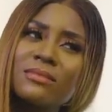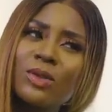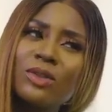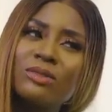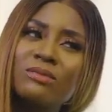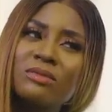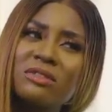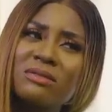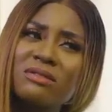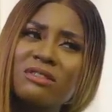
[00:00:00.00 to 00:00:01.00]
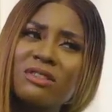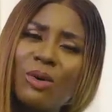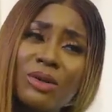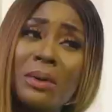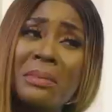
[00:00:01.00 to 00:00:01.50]
Can you
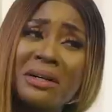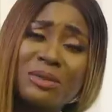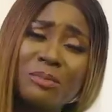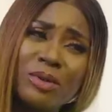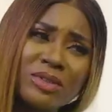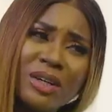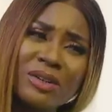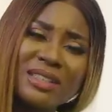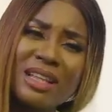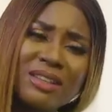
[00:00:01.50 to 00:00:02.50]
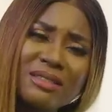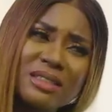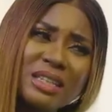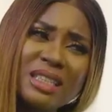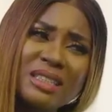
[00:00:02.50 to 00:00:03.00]
go all the way back to Port Harcourt? Is
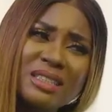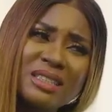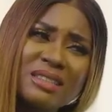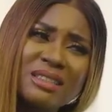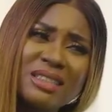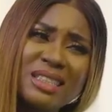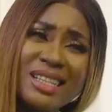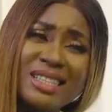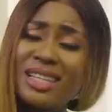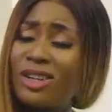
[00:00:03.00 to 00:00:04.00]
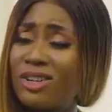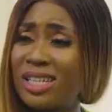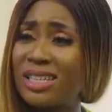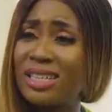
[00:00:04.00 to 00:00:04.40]
that necessary?